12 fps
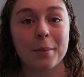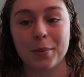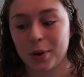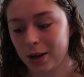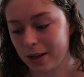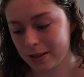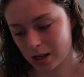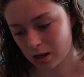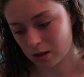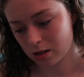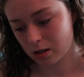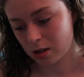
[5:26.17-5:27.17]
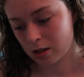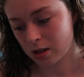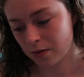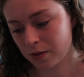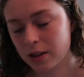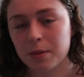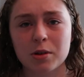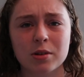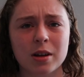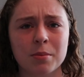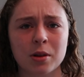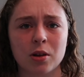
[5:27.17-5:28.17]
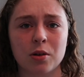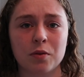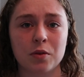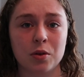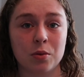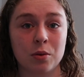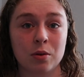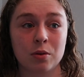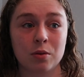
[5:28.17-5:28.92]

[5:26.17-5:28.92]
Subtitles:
But yeah, definitely let me know down below if you